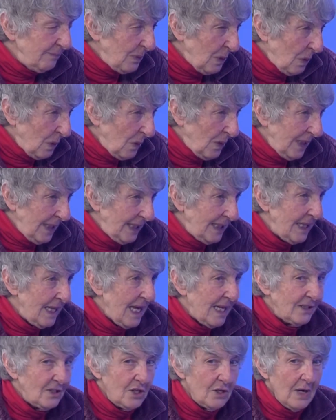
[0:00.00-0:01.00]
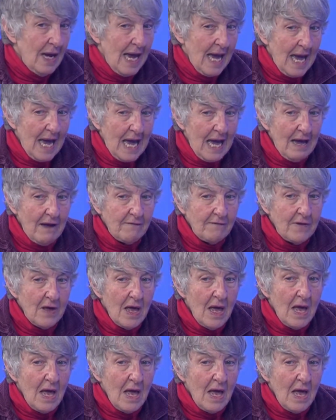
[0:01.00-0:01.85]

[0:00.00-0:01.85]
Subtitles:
point that you have